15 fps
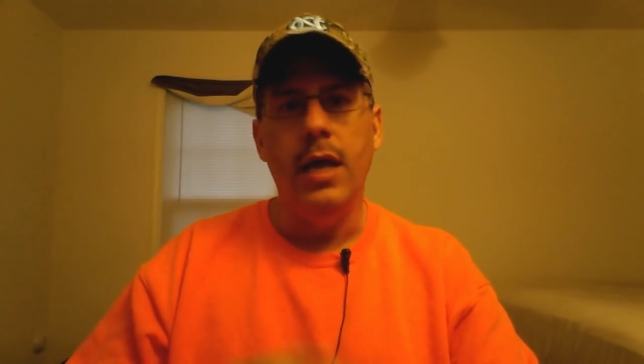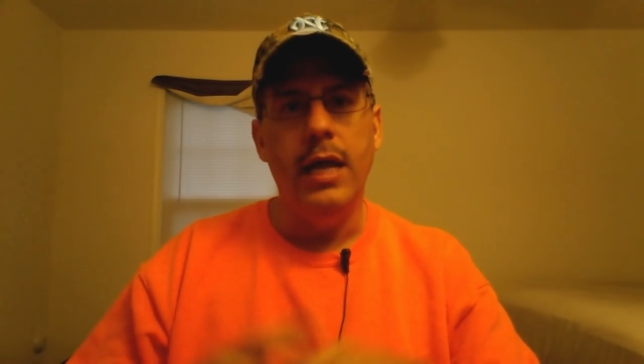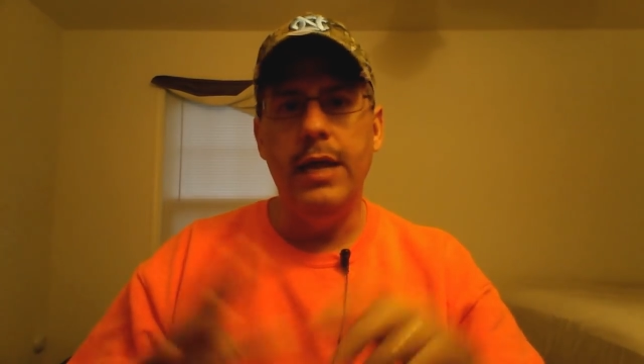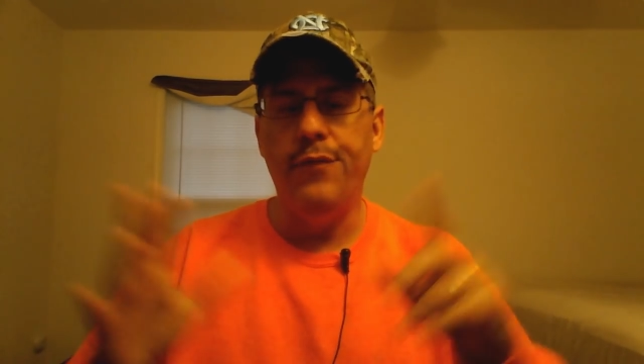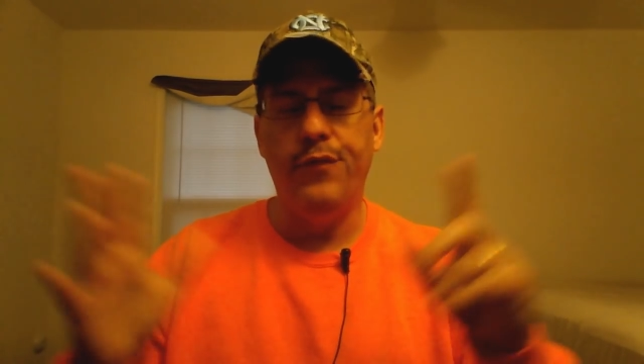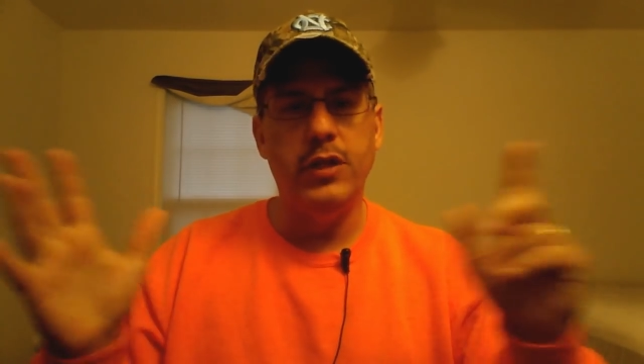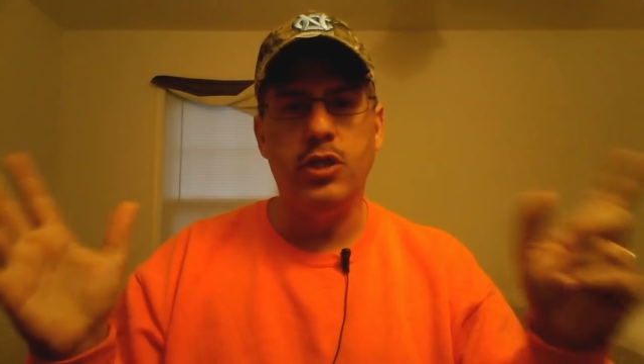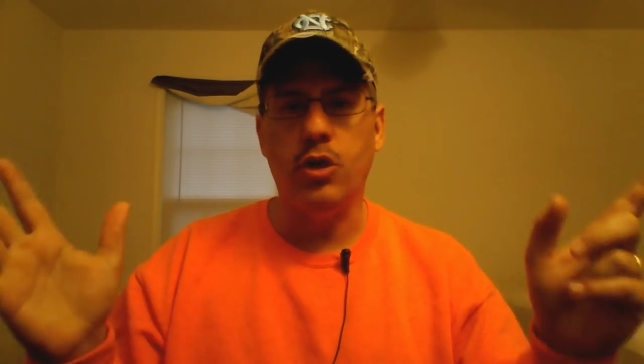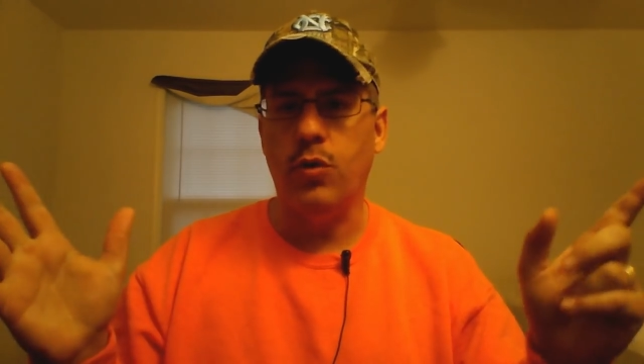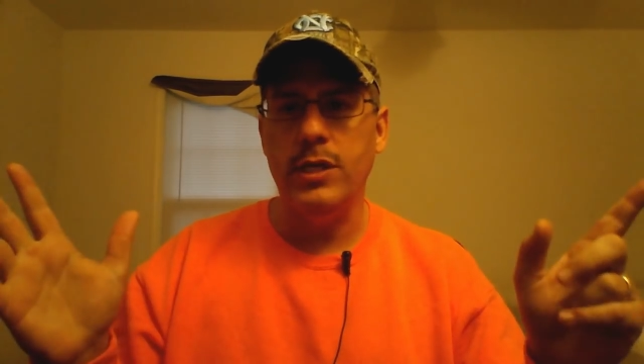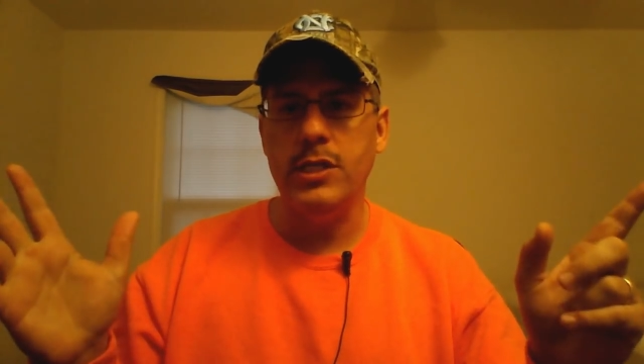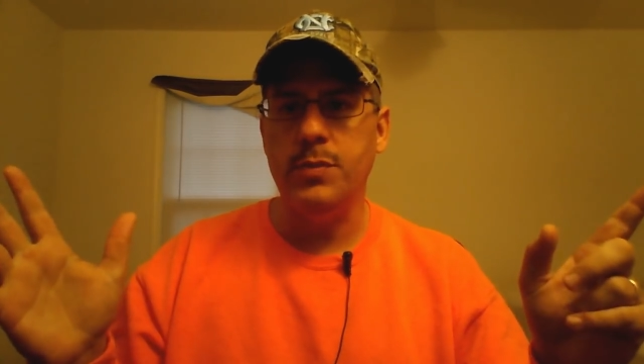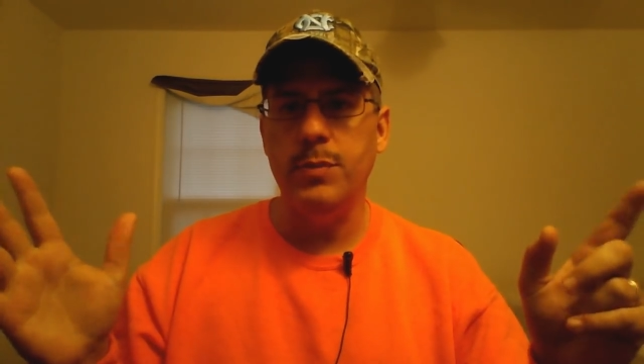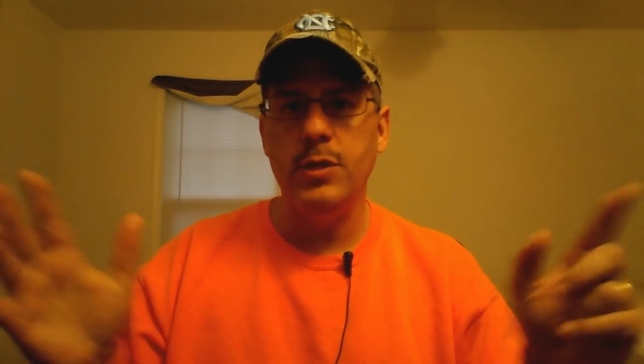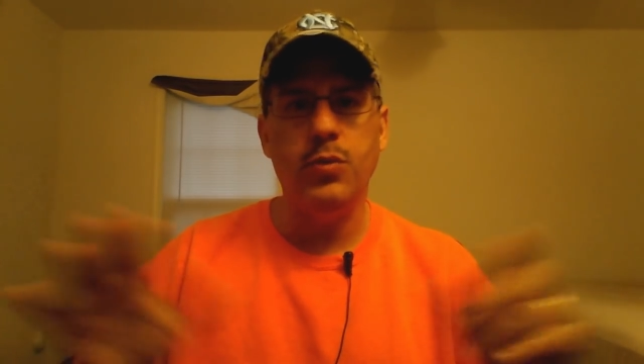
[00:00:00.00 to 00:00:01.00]
if it's
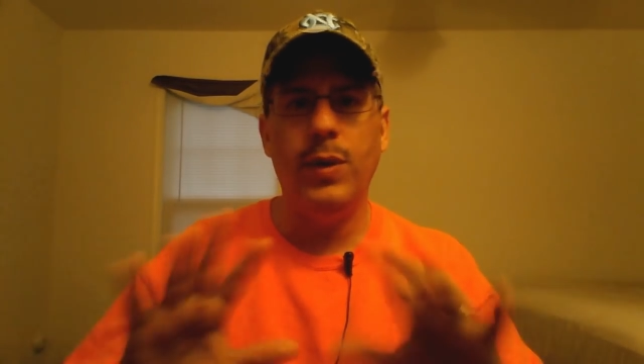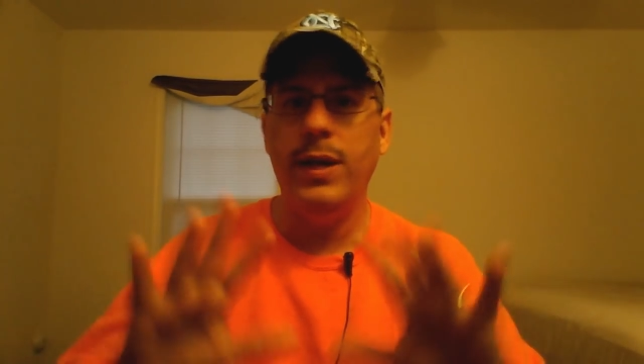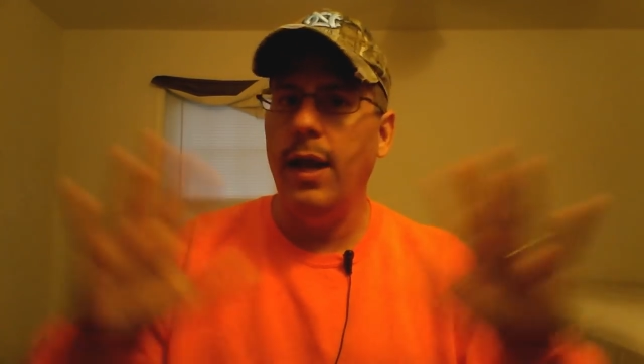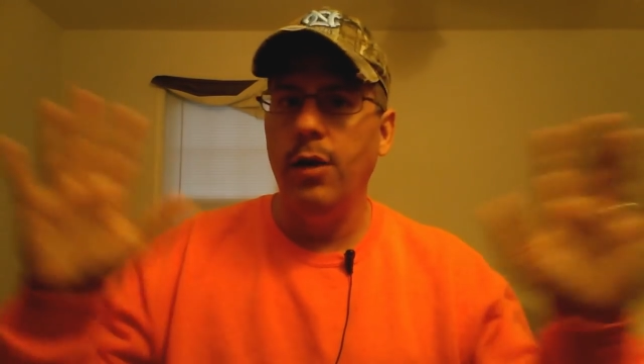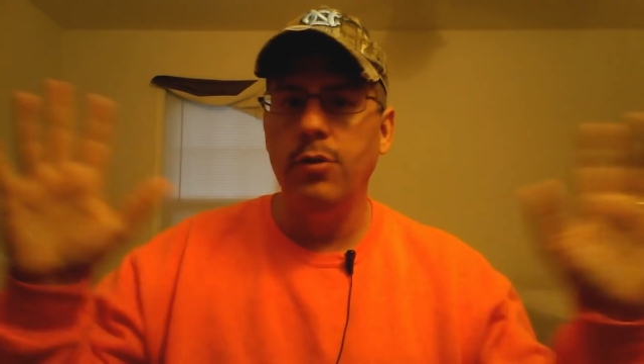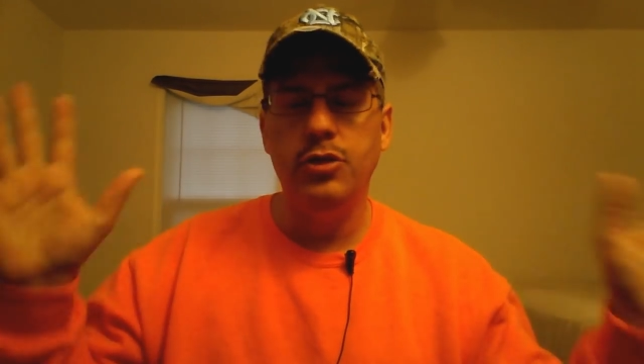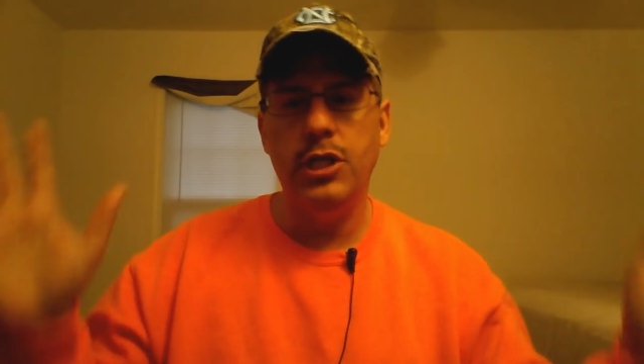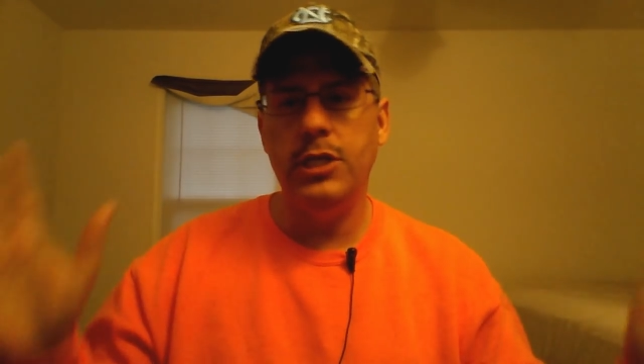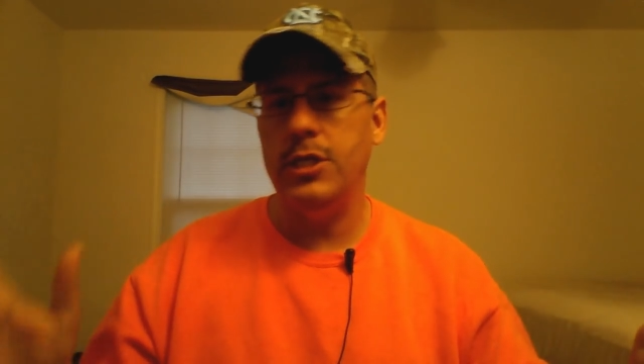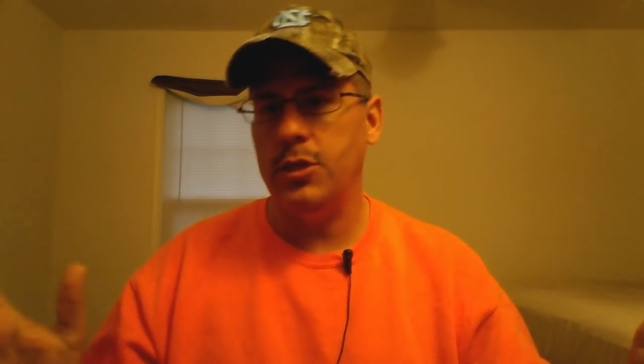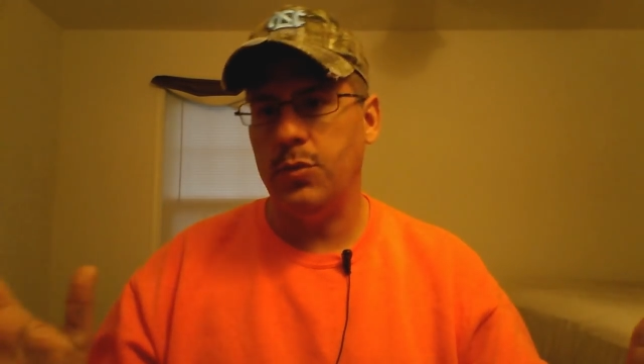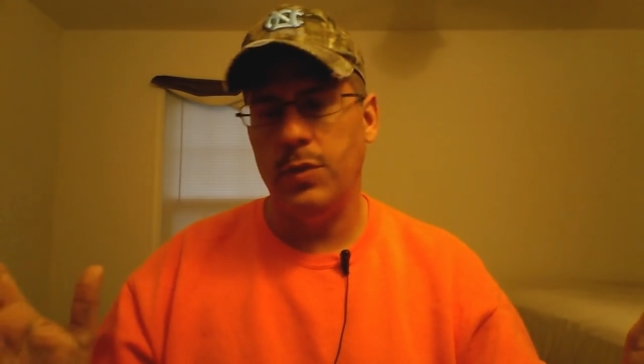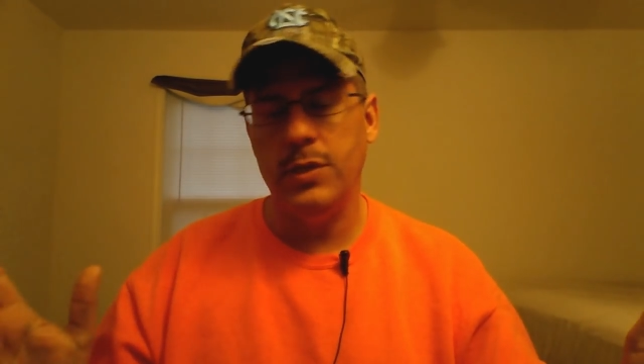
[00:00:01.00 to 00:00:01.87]
Christmas, we know Jesus